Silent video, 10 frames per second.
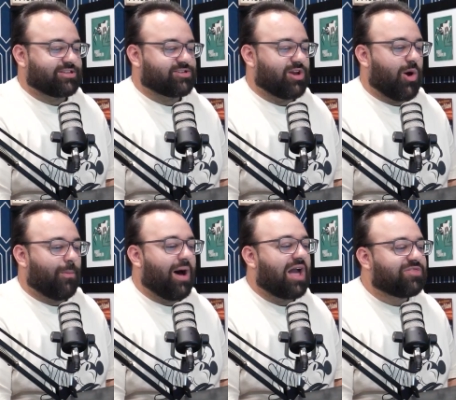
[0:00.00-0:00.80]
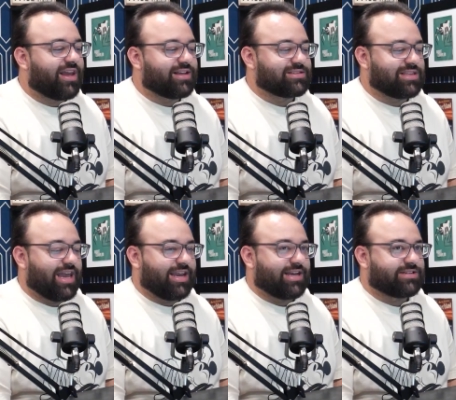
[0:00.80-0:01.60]
So my thing is,
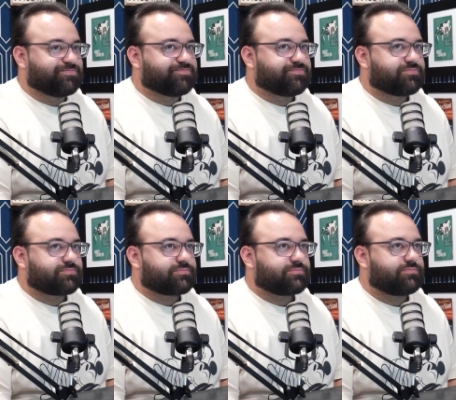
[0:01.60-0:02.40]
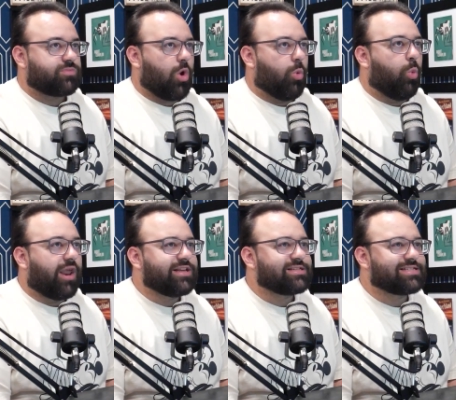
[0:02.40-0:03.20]
like, what
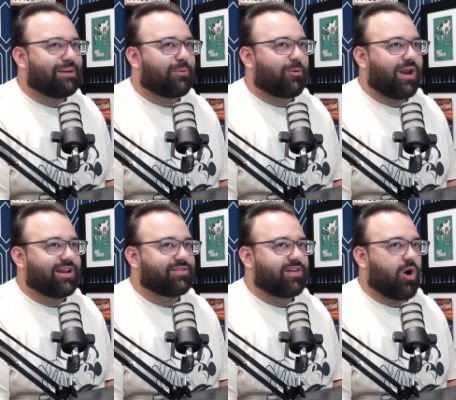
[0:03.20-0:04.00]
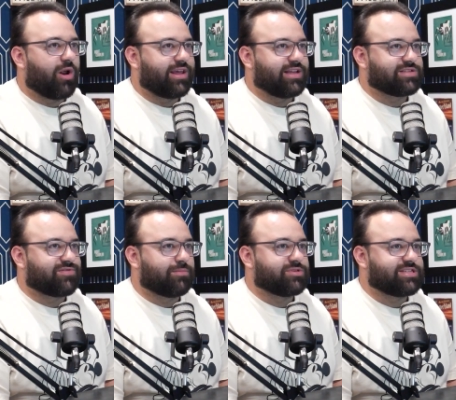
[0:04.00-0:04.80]
is separating the audience
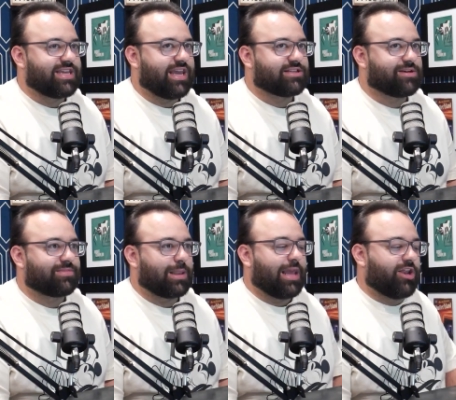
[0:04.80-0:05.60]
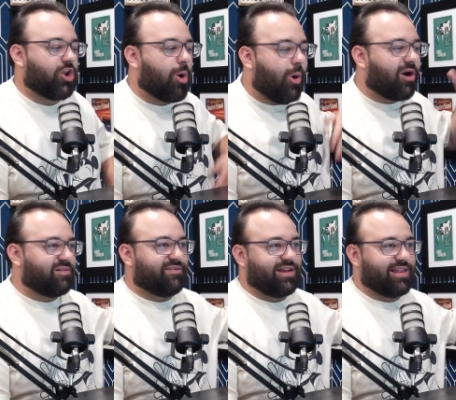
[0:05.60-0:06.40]
from seeing something like a No Hard
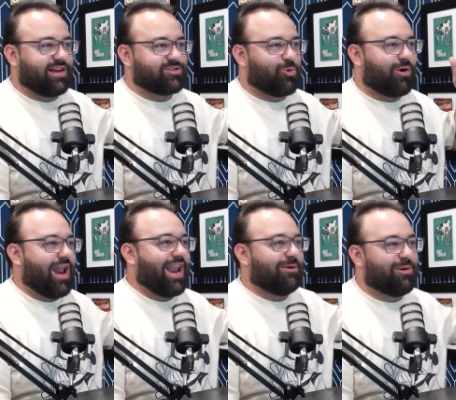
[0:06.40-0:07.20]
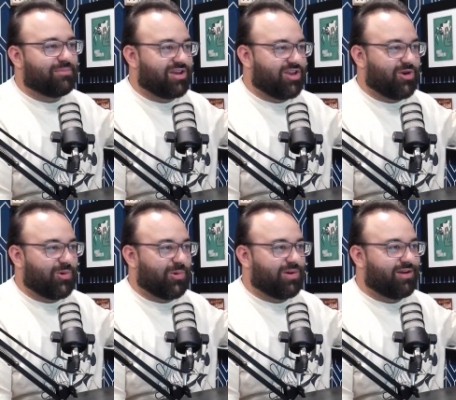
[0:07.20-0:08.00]
Feelings or an Anyone But
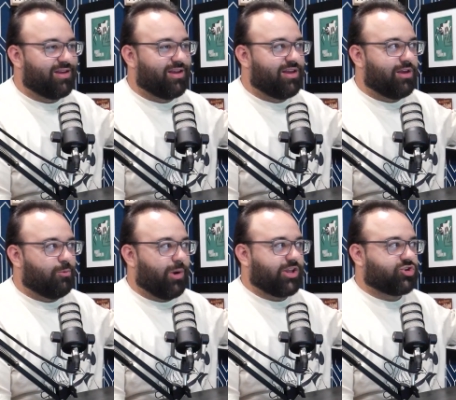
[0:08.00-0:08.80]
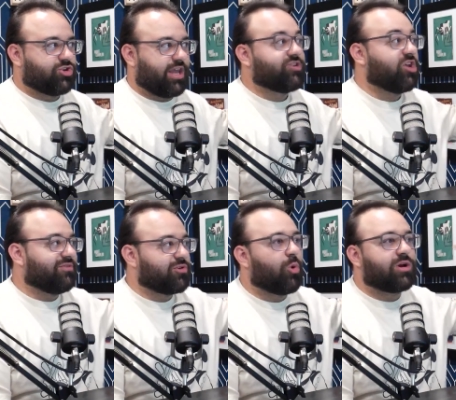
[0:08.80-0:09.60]
You, which, like,
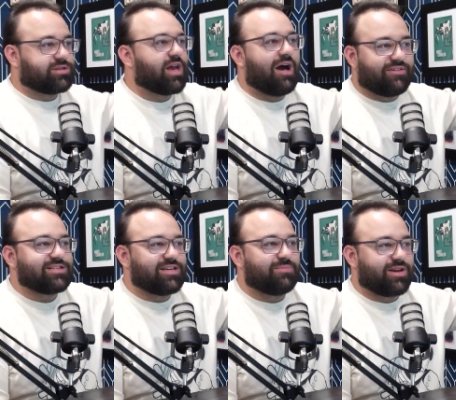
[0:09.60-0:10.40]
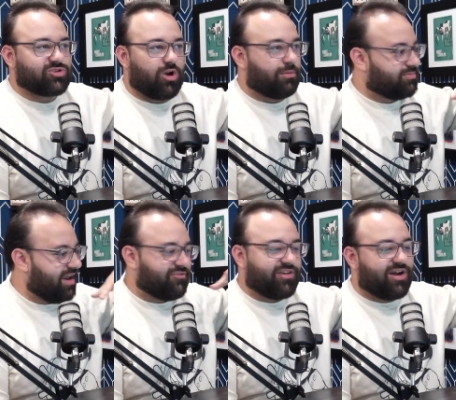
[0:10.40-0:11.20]
Jennifer Lawrence, obviously a big star,
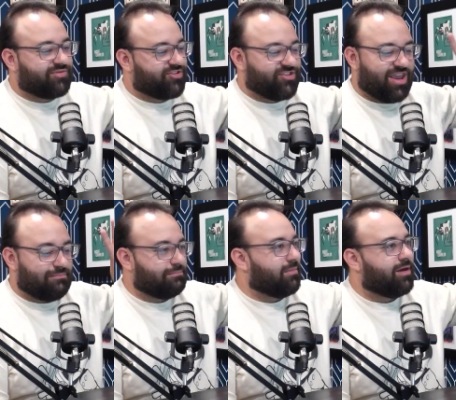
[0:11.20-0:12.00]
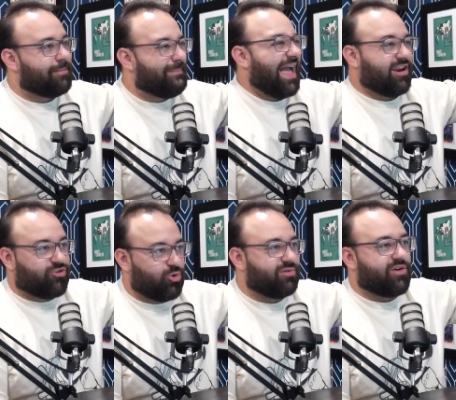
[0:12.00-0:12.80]
definitely of the same
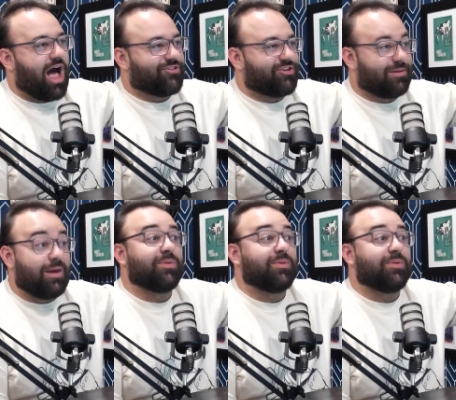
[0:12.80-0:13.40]
magnitude of Gosling, maybe